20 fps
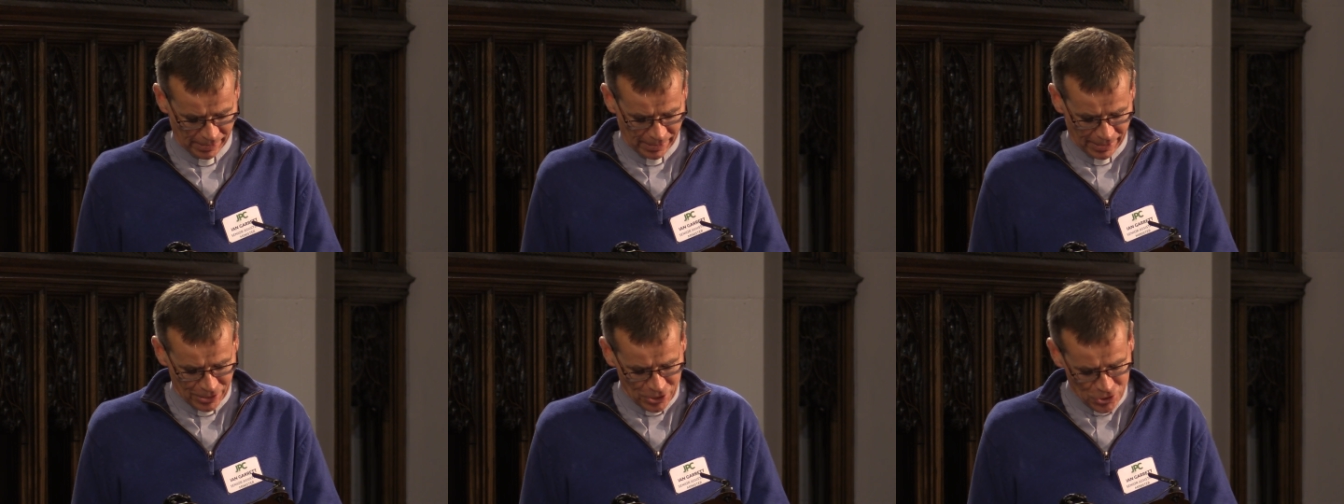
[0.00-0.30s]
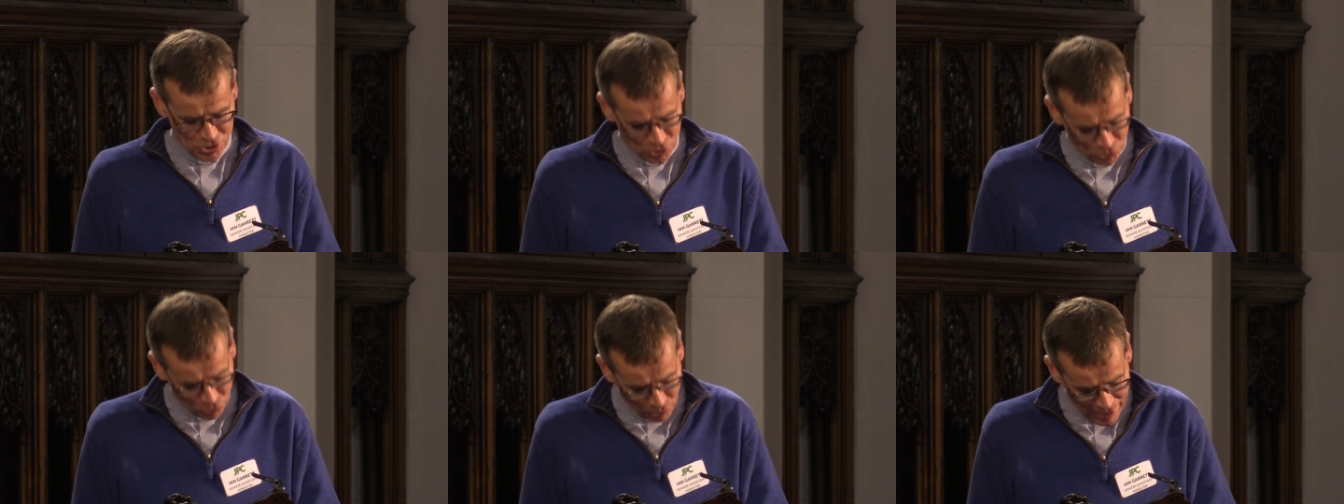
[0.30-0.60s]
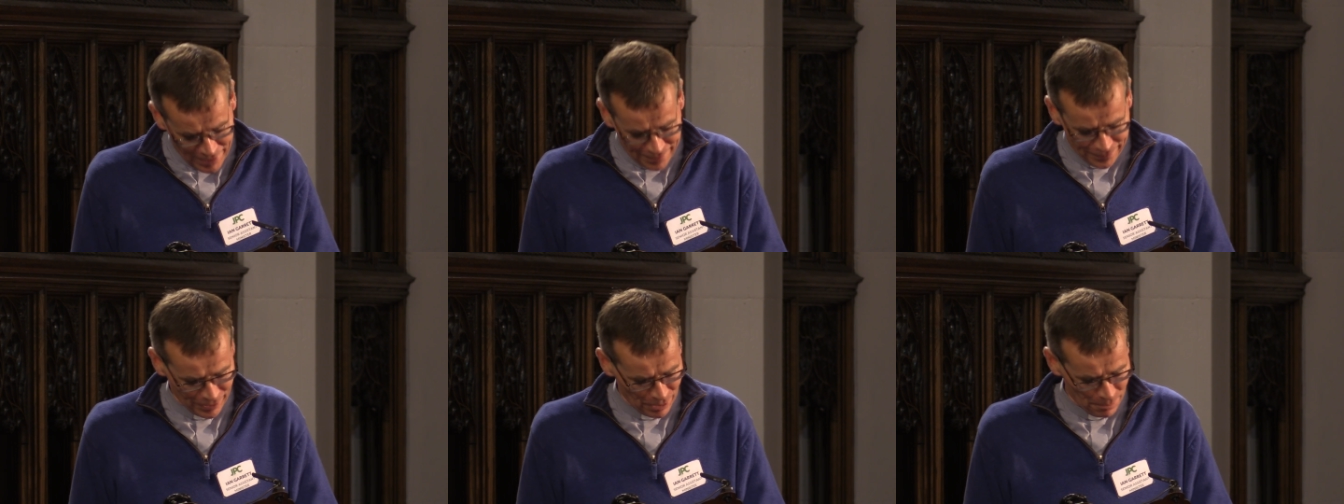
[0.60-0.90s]
Because the
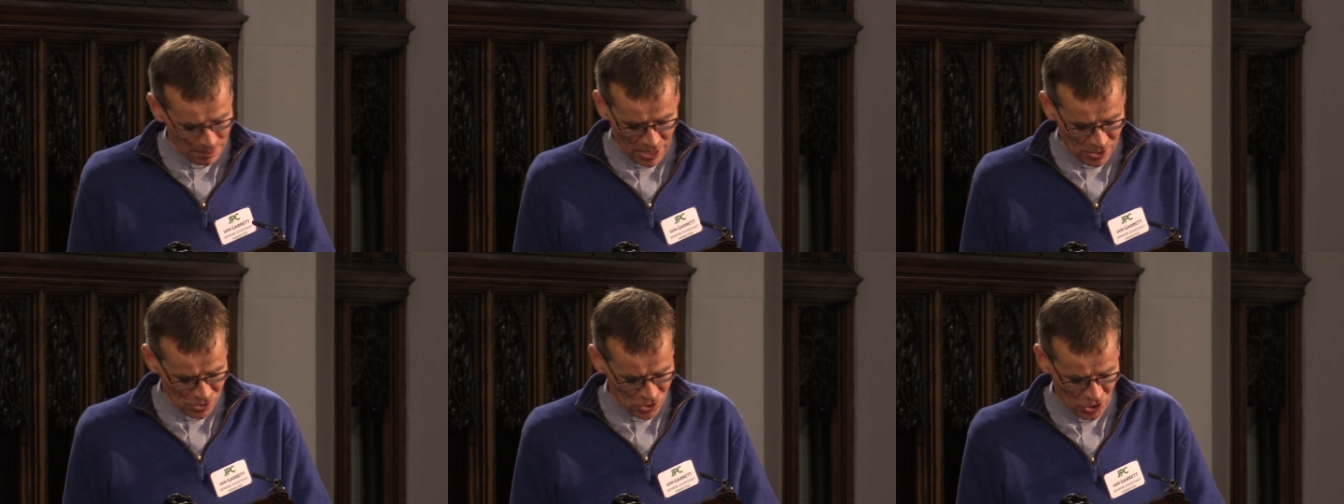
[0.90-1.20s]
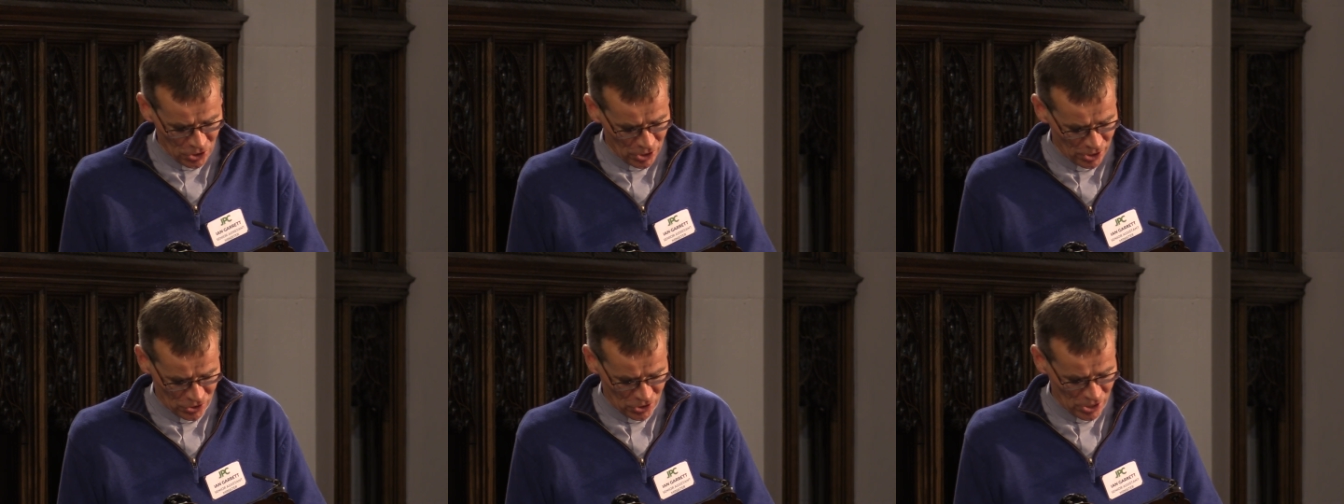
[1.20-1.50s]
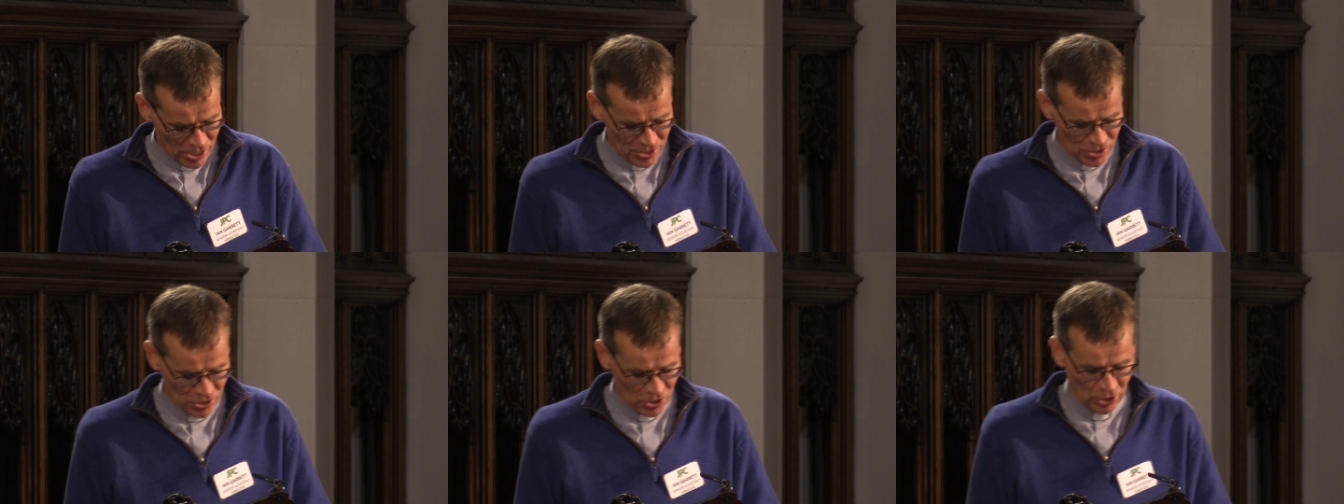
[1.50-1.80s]
great thing about church
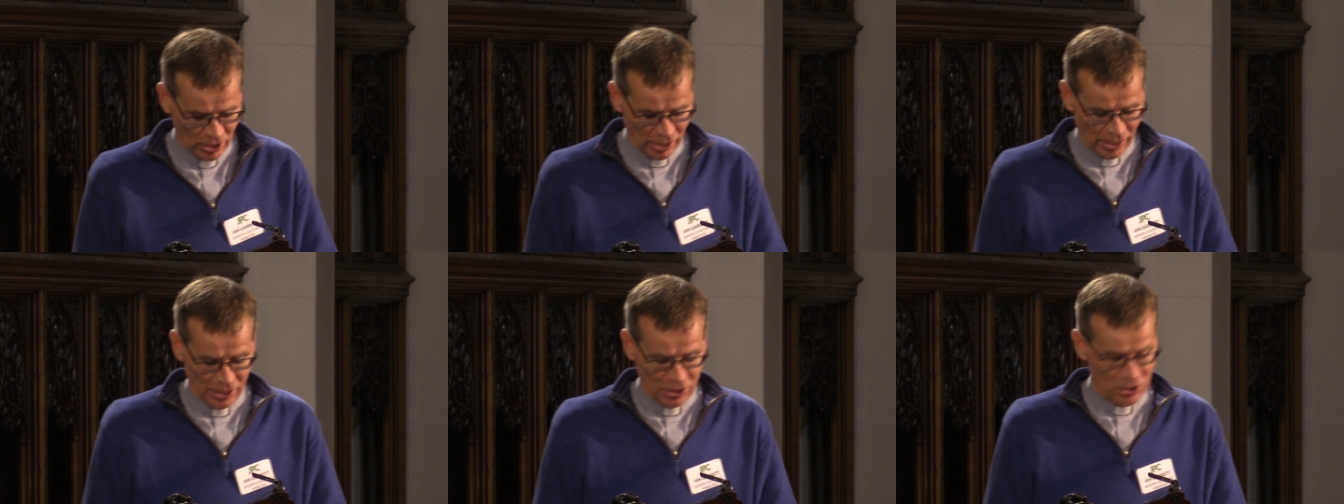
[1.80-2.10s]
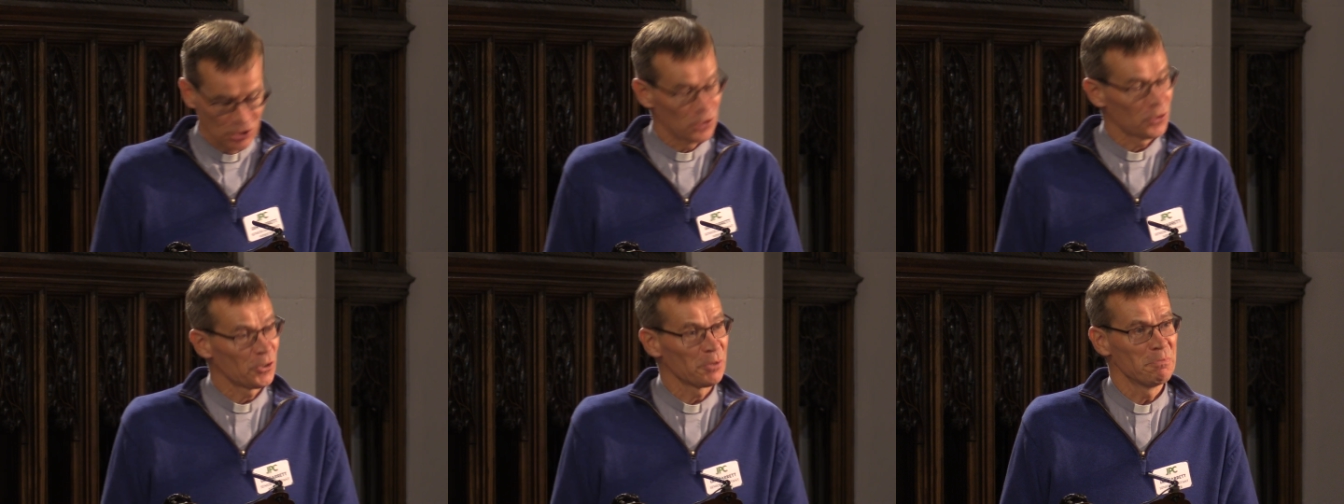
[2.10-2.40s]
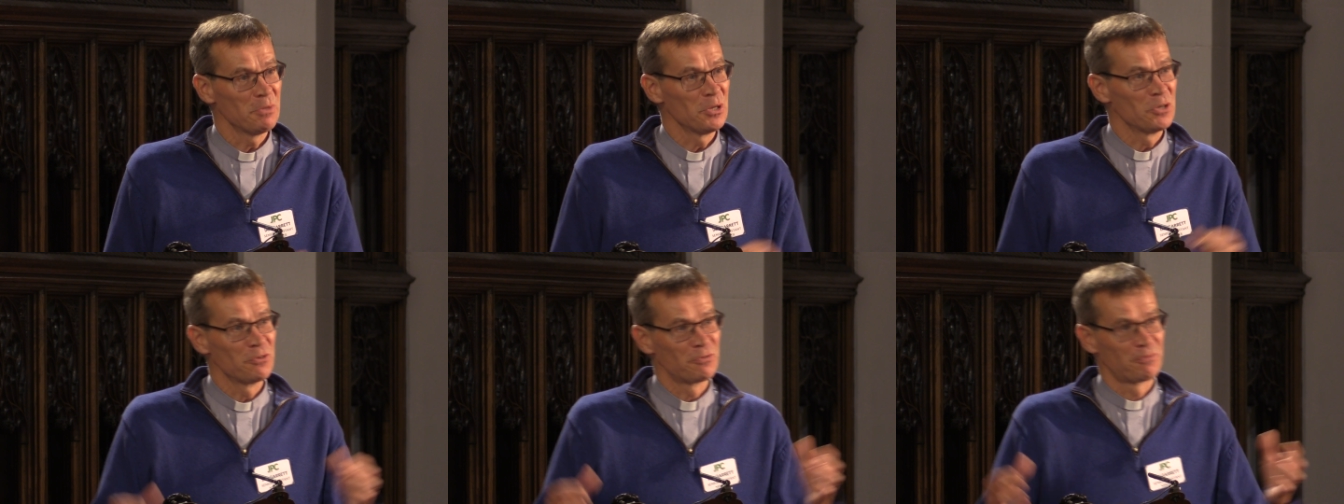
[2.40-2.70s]
is that you can
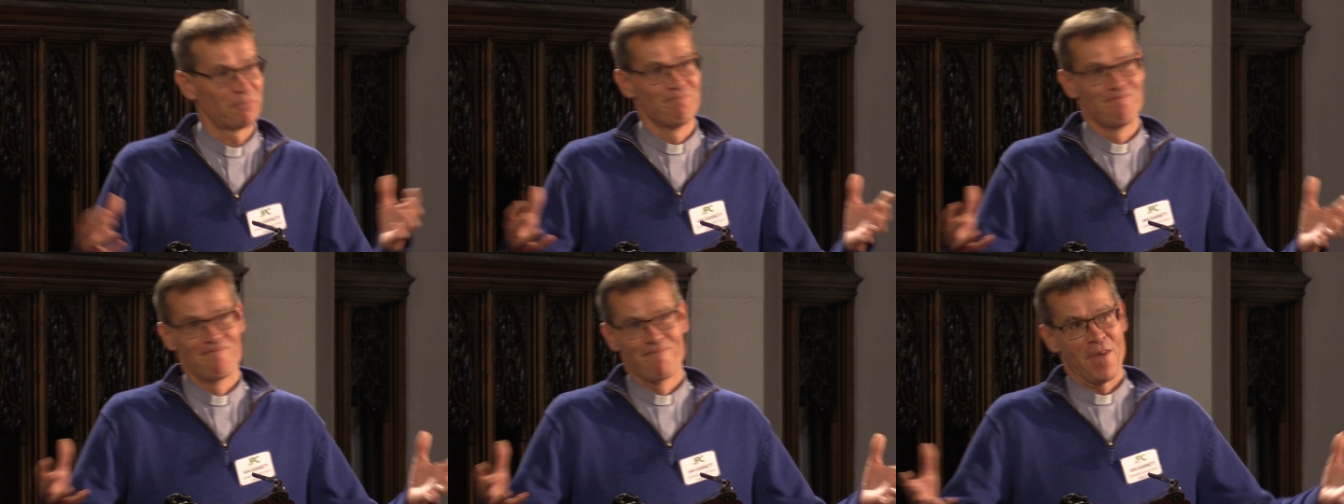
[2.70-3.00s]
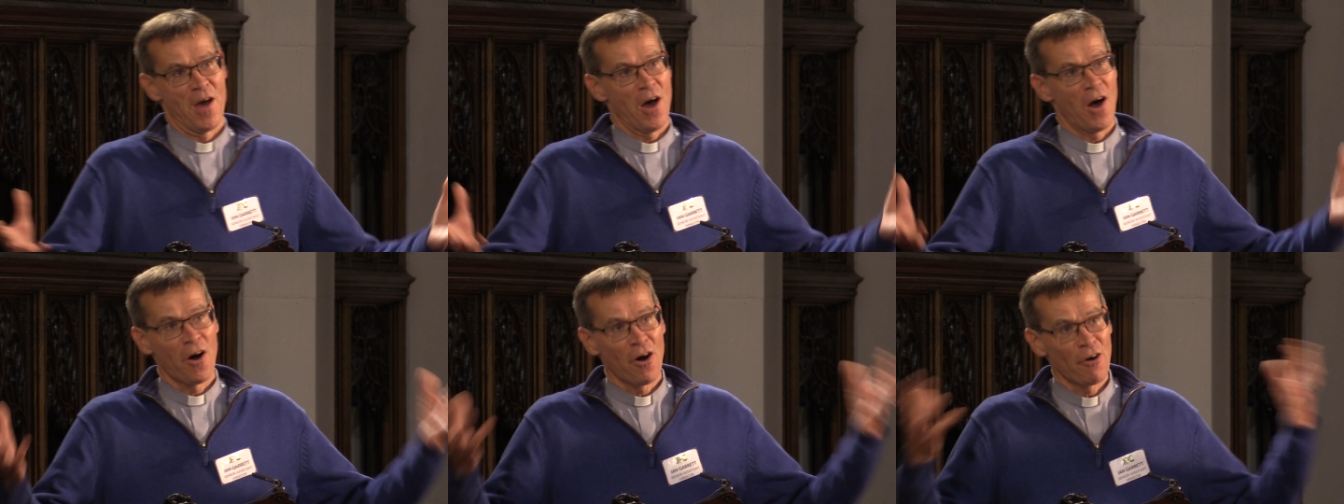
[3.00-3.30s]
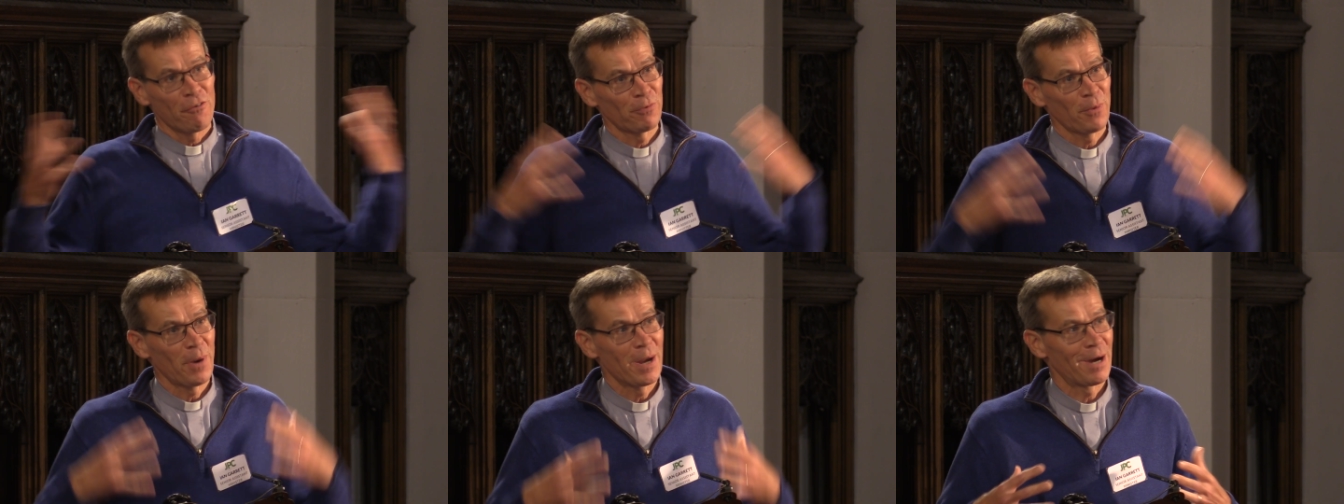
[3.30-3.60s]
move
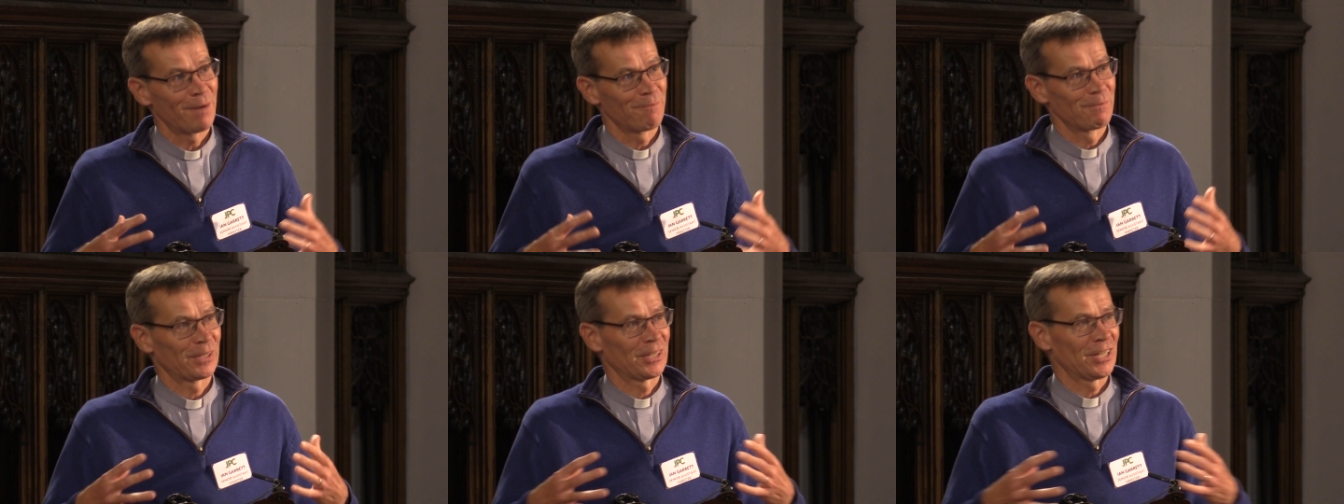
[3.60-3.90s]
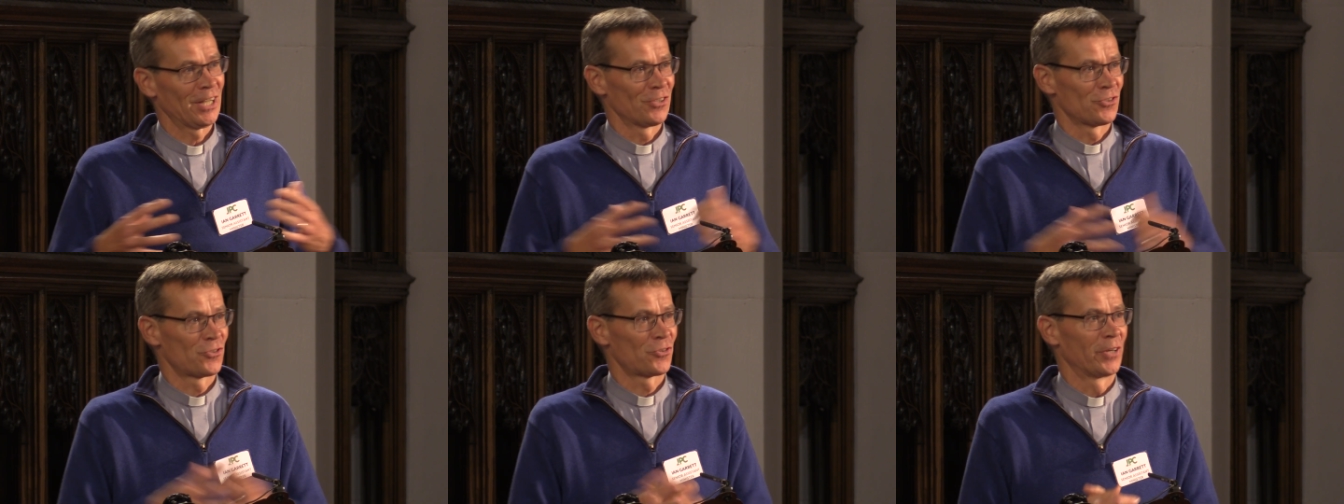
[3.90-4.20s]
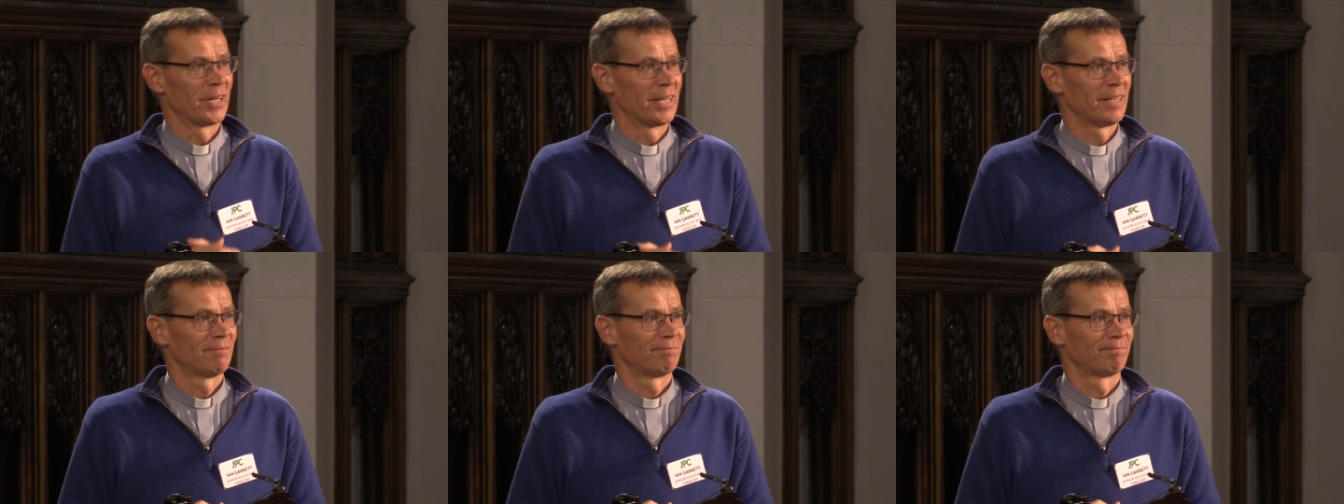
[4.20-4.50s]
halfway up the country,